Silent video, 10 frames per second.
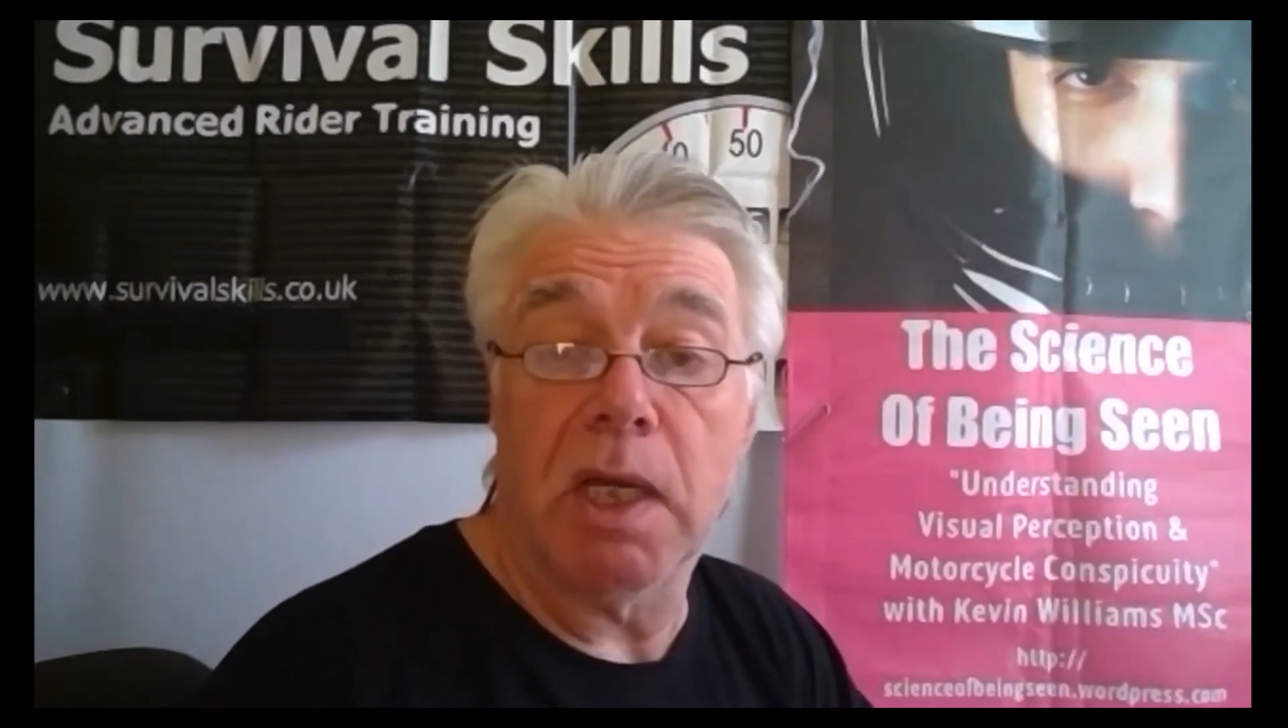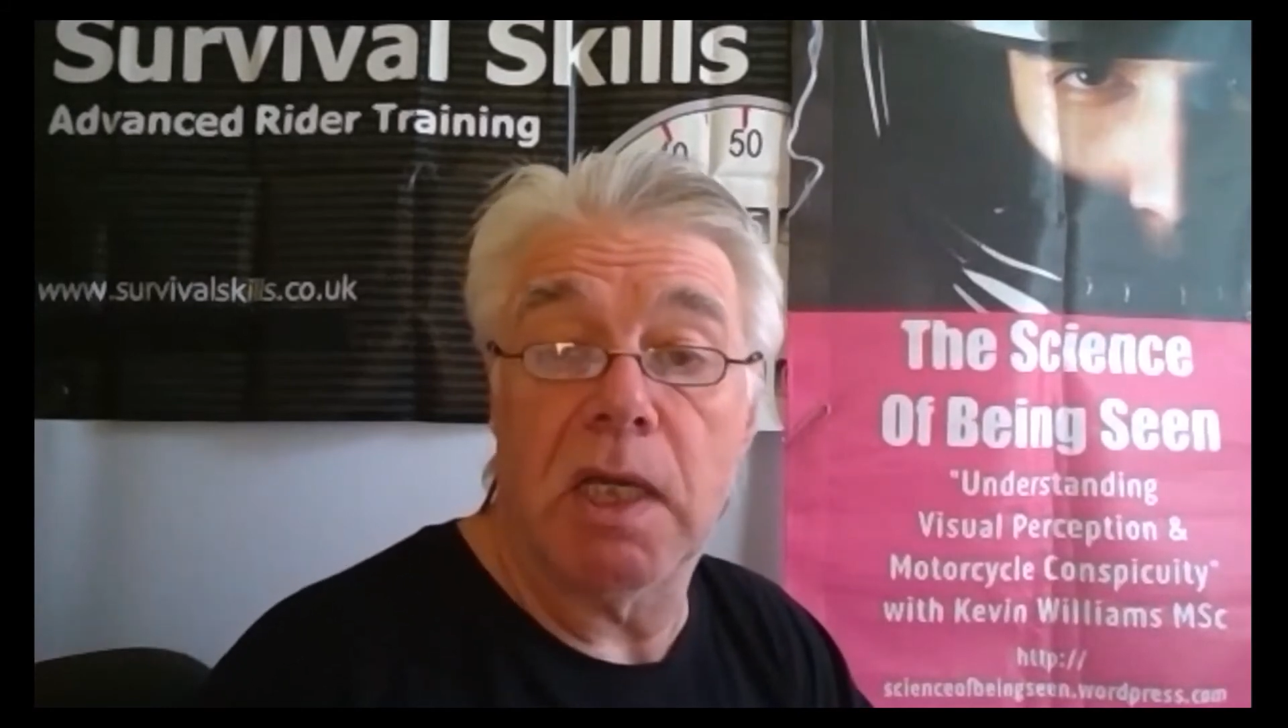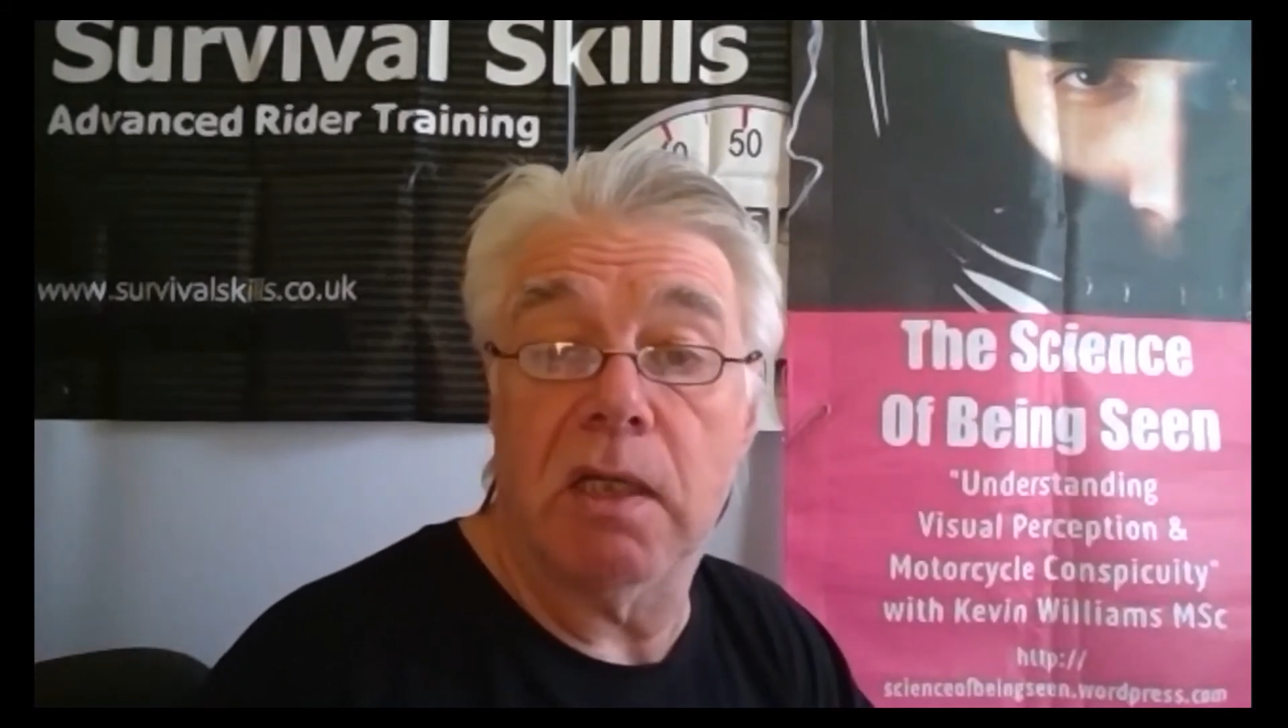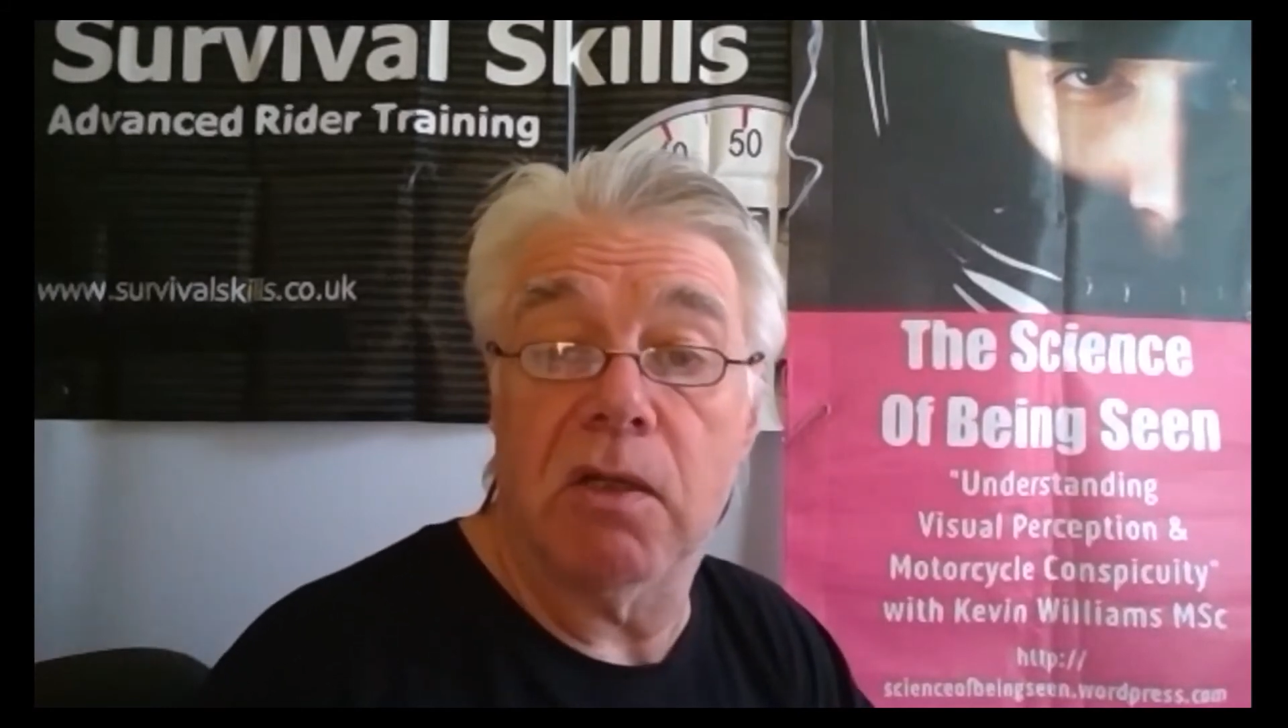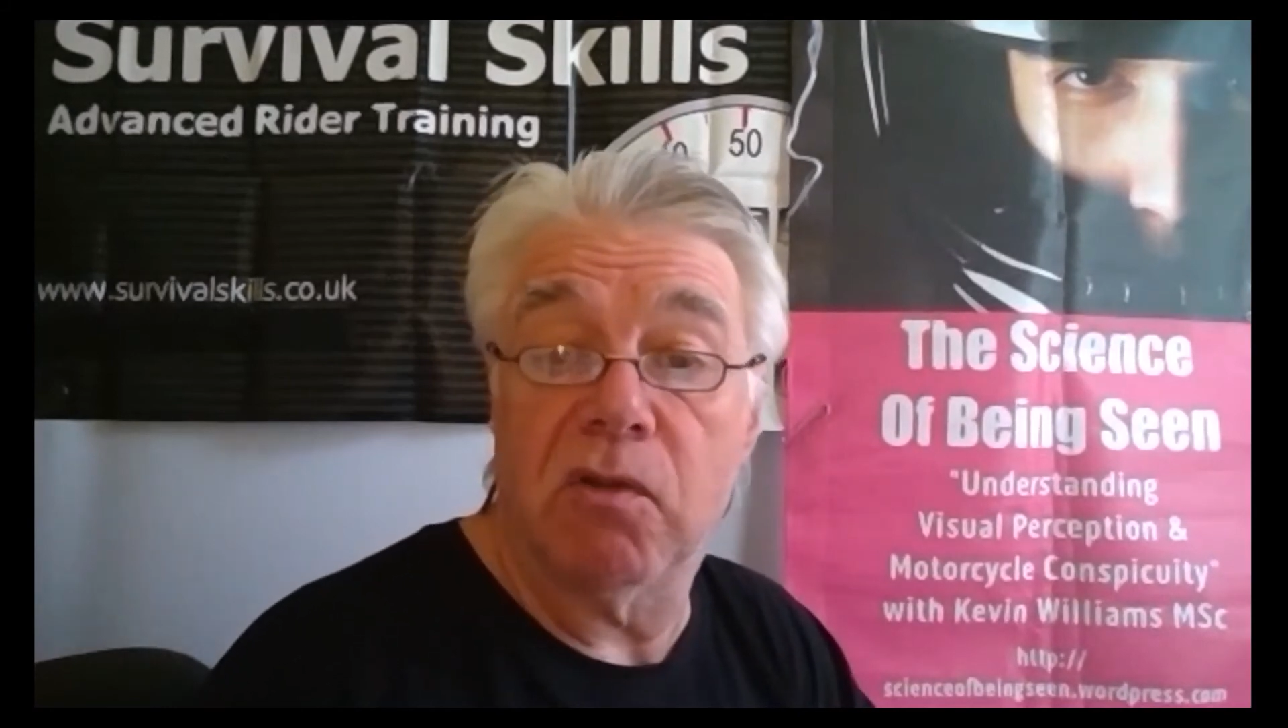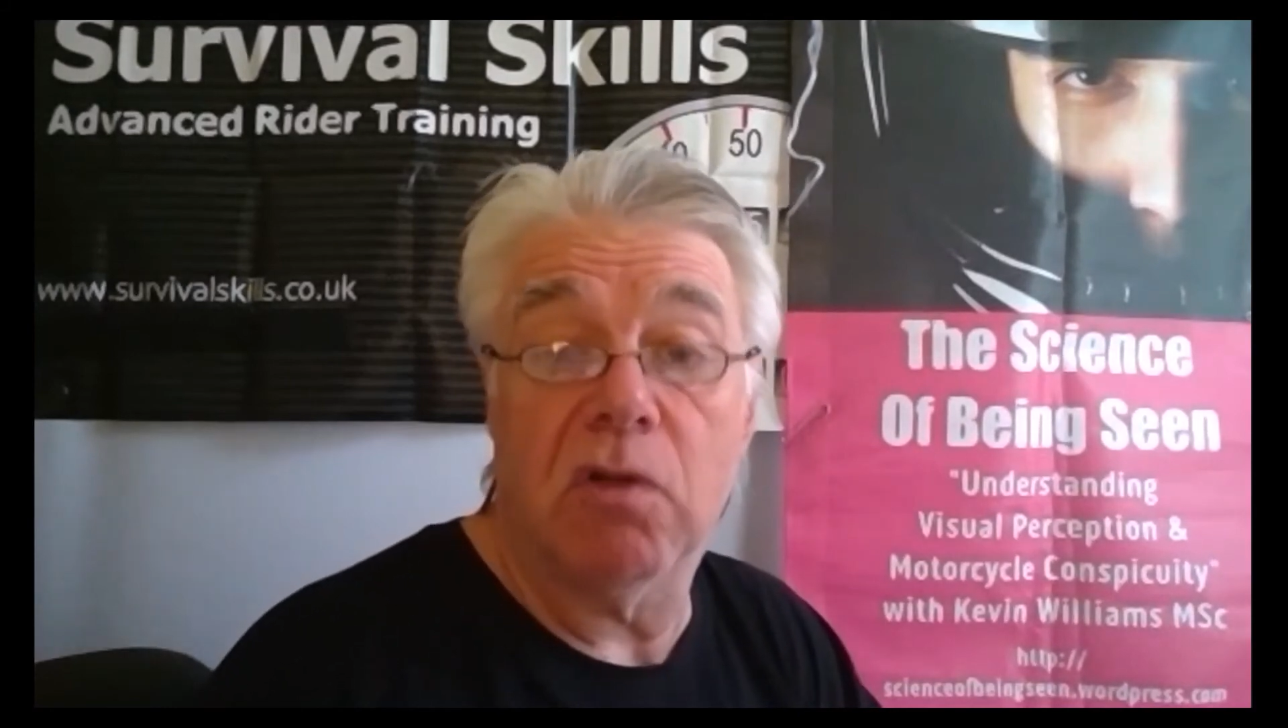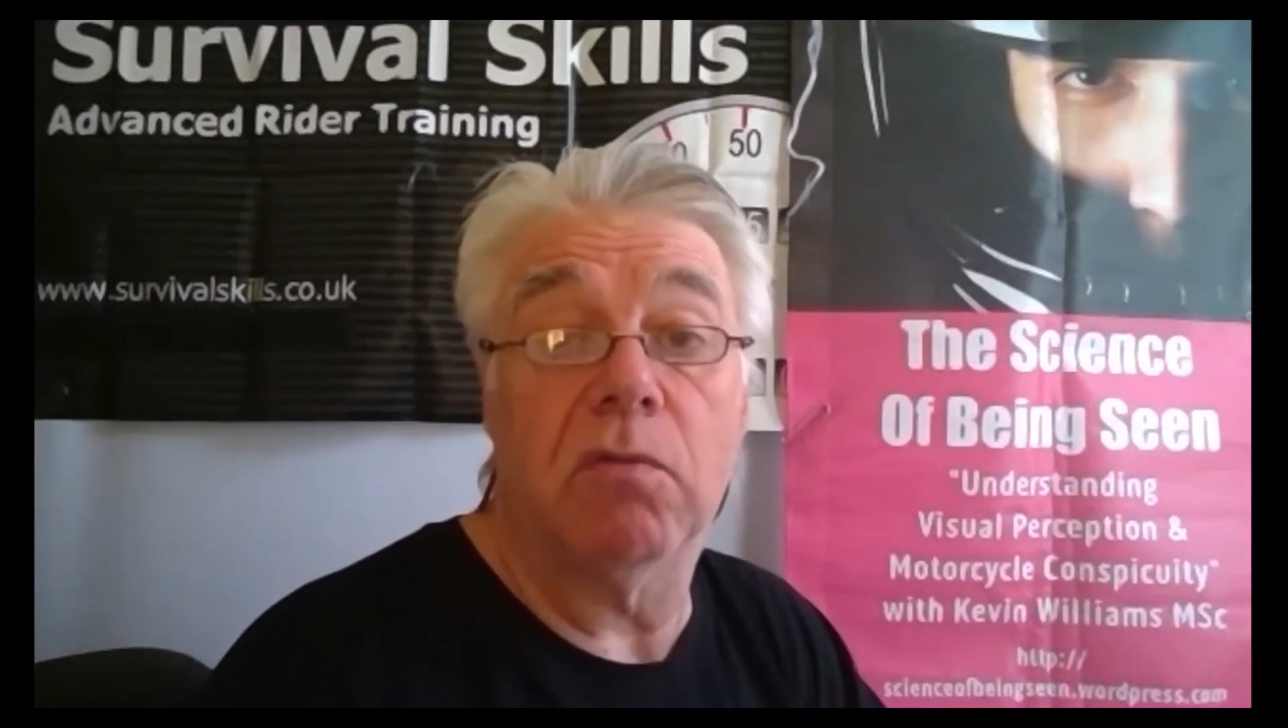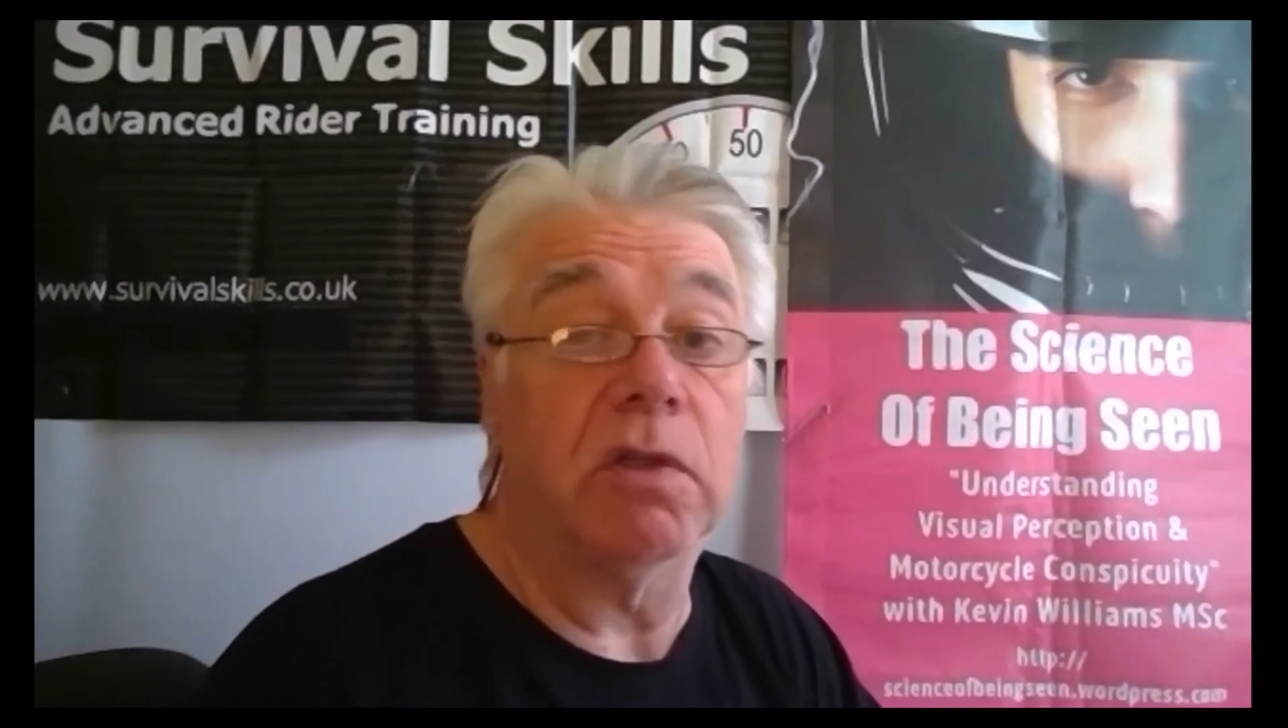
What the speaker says: make it yourself